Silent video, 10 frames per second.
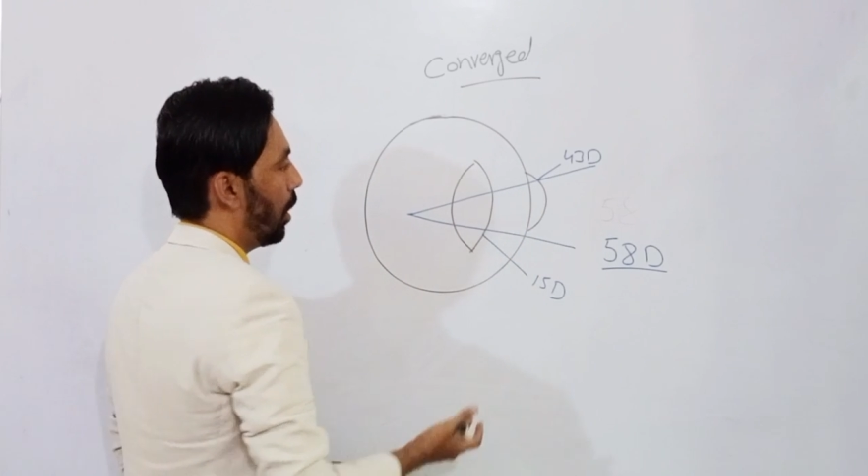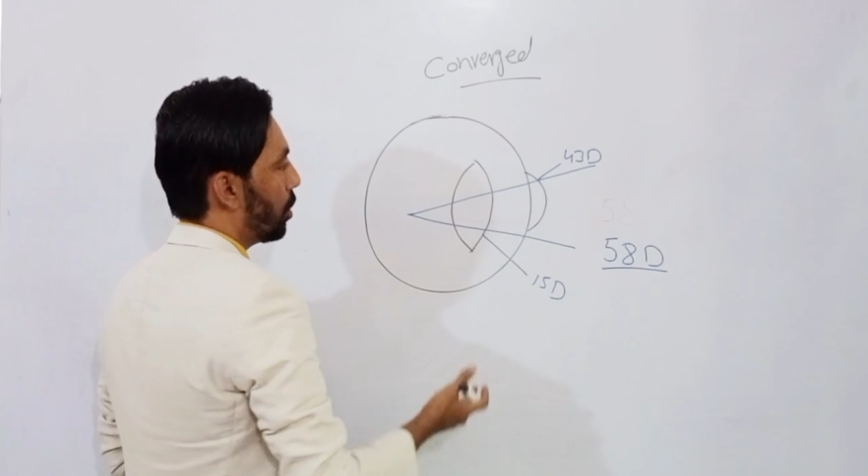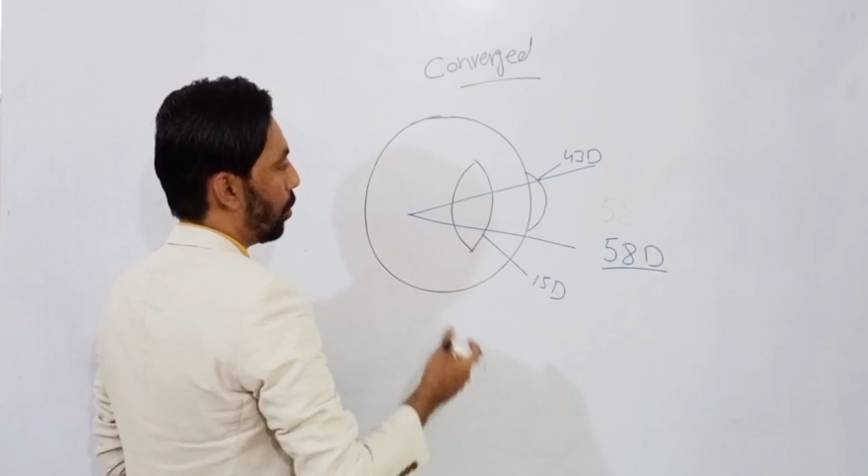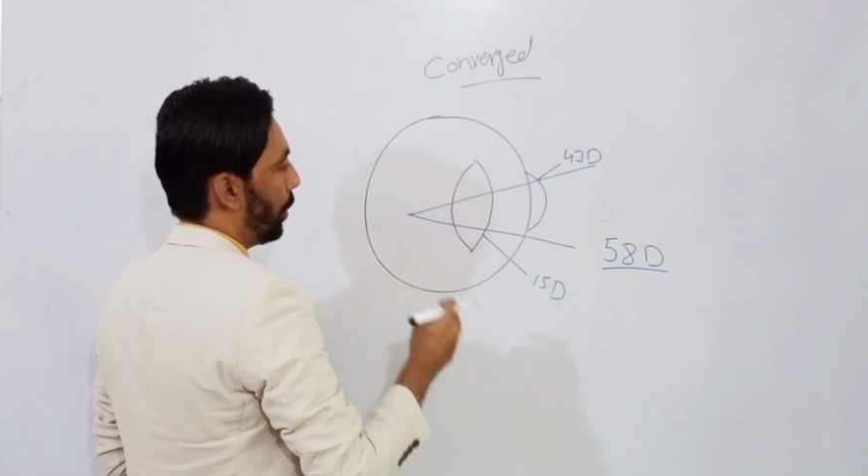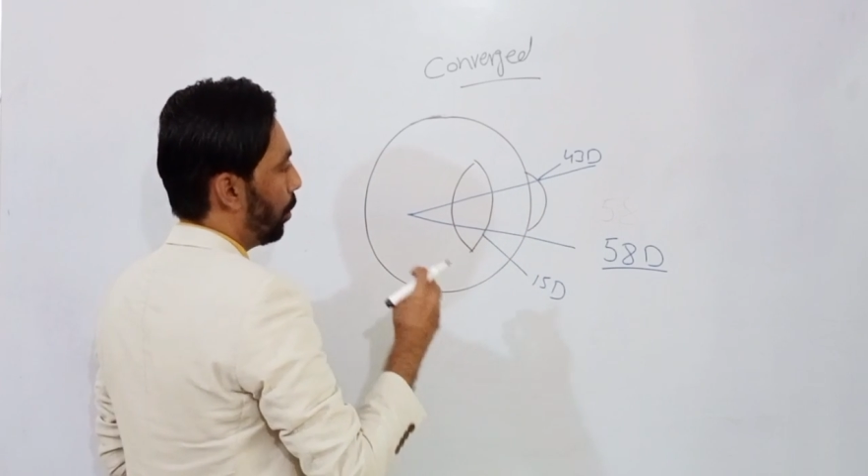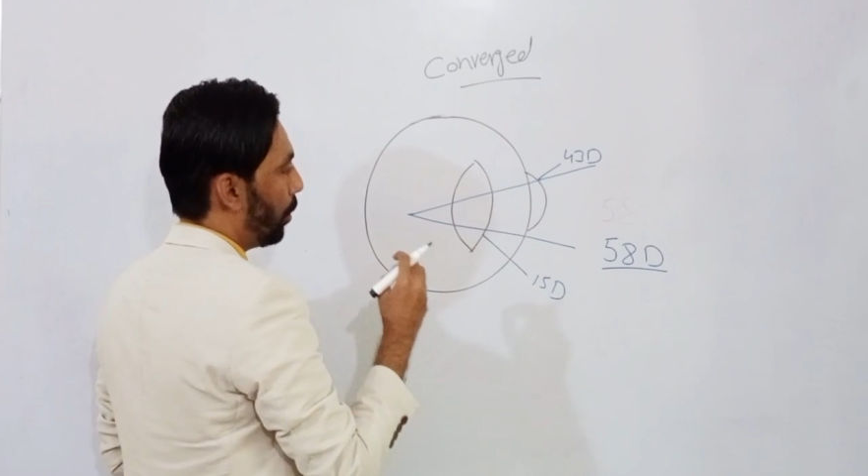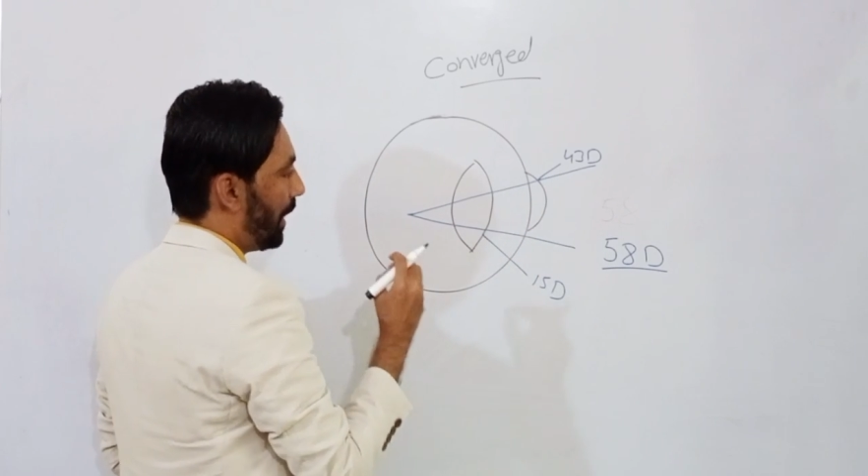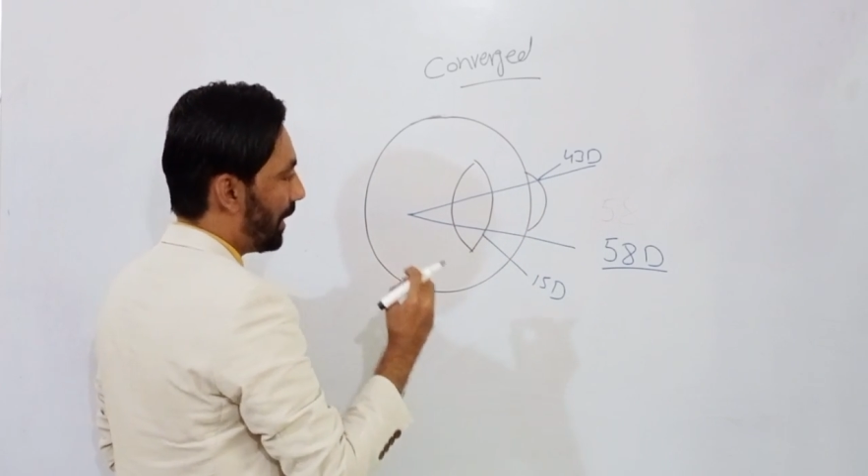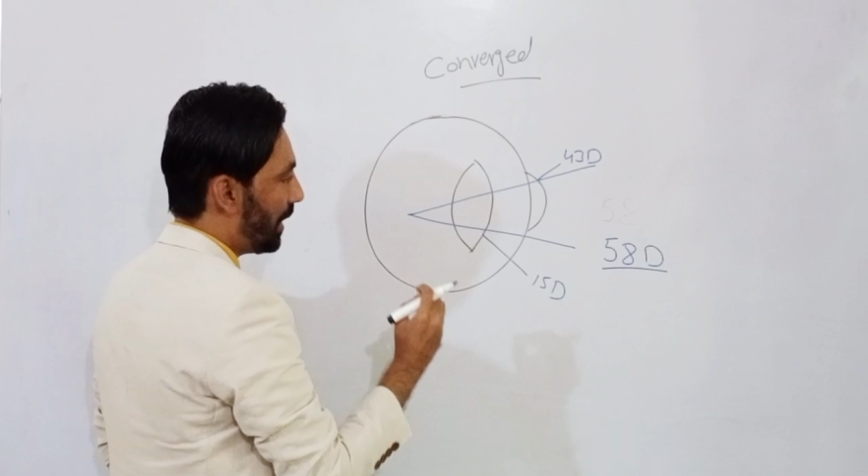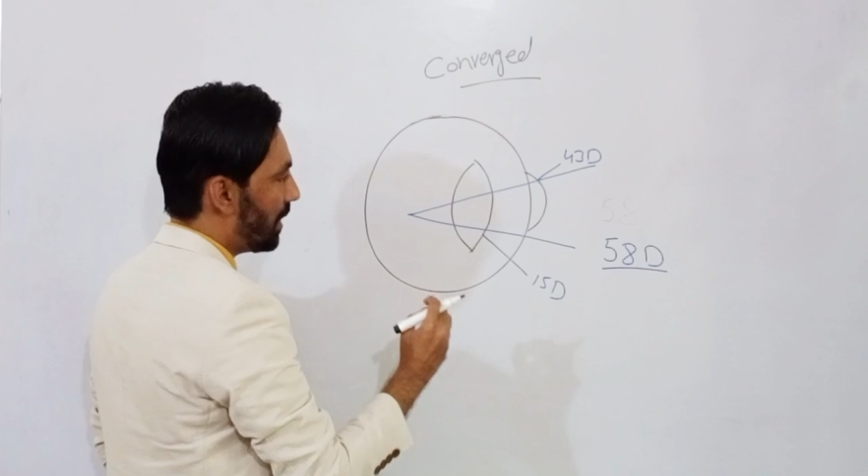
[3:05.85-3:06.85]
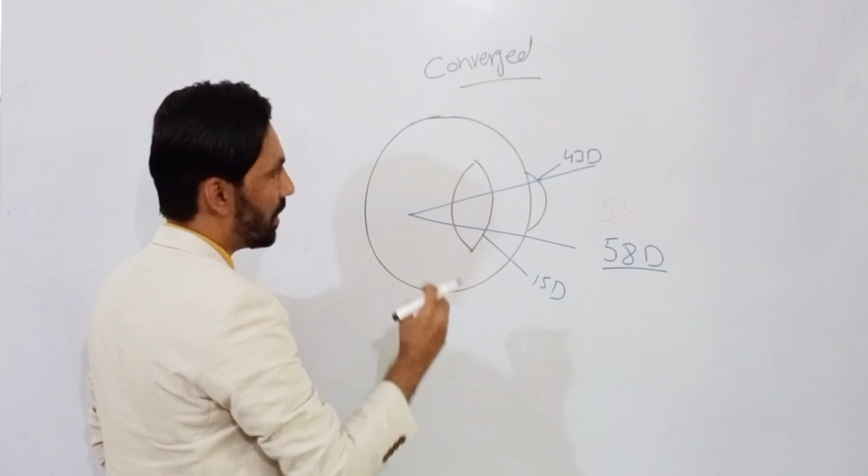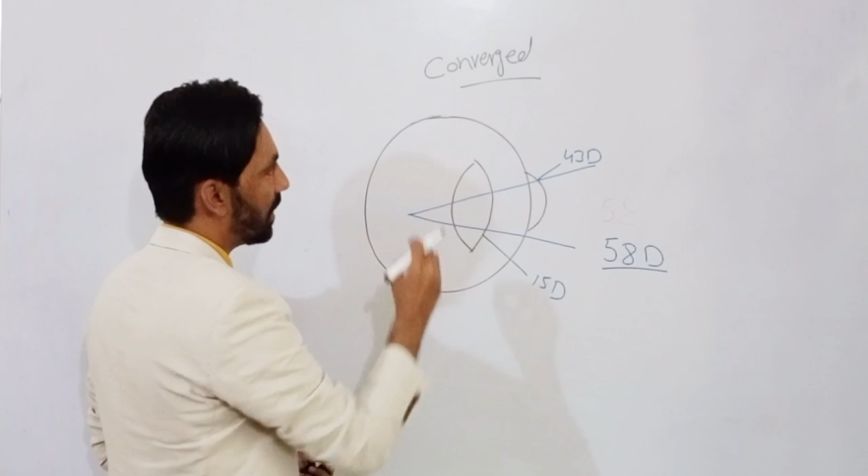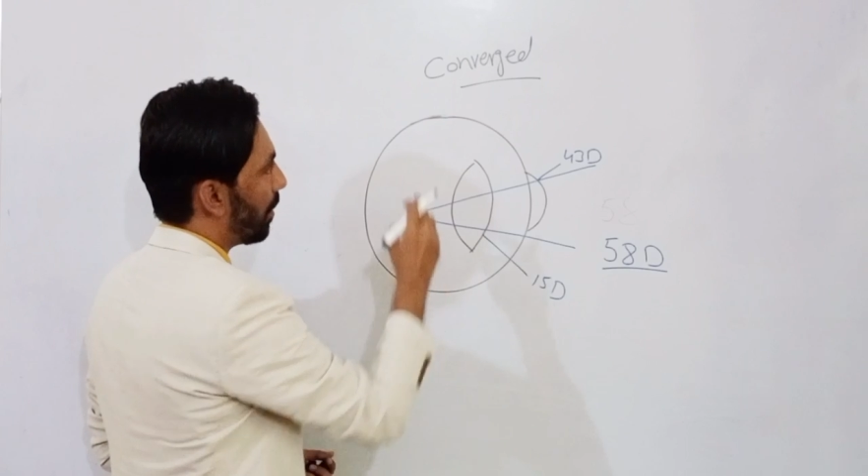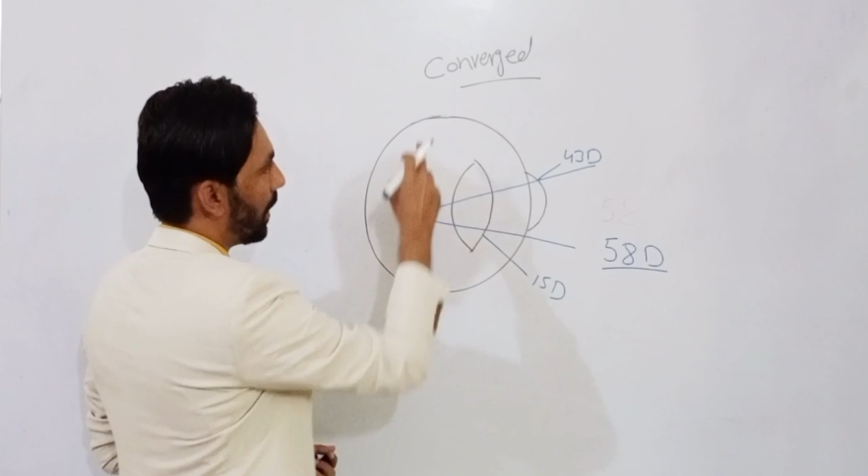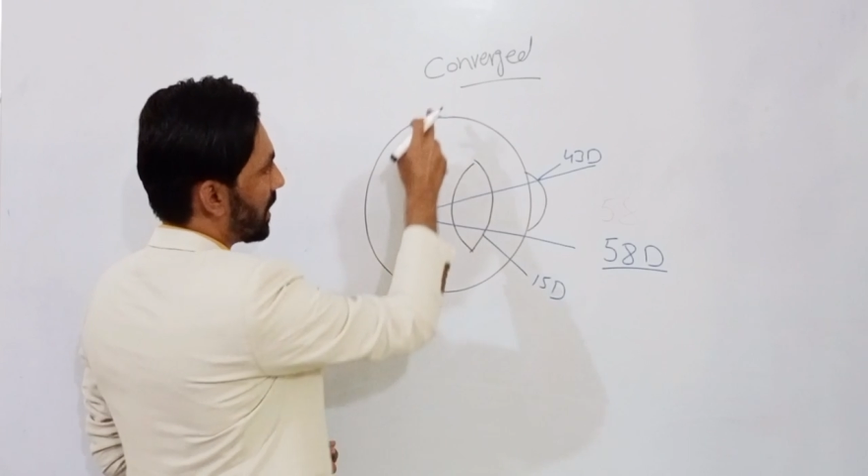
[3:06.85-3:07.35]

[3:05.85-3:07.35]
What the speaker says: So due to increased in the plus